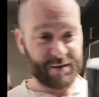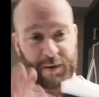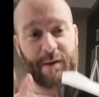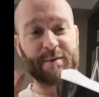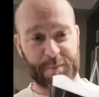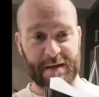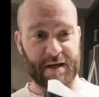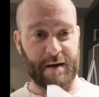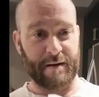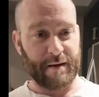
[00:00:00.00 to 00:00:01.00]
is what I was raised
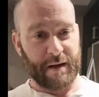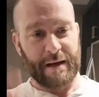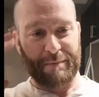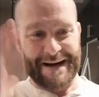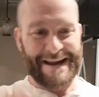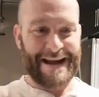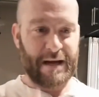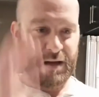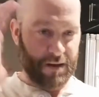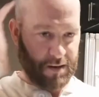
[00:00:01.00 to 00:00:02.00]
on. My
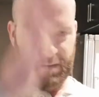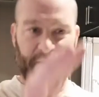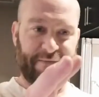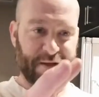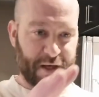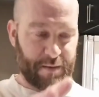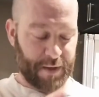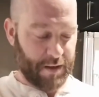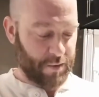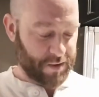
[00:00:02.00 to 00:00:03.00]
dad, lovely
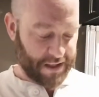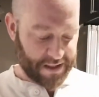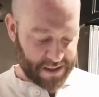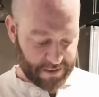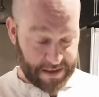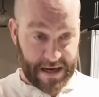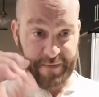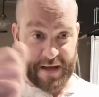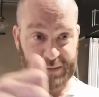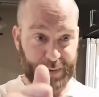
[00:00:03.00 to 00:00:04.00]
gentleman who's listening right now,
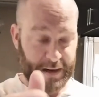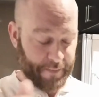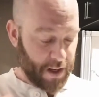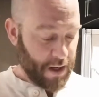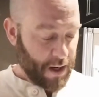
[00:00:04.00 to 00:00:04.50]
thanks, Pop.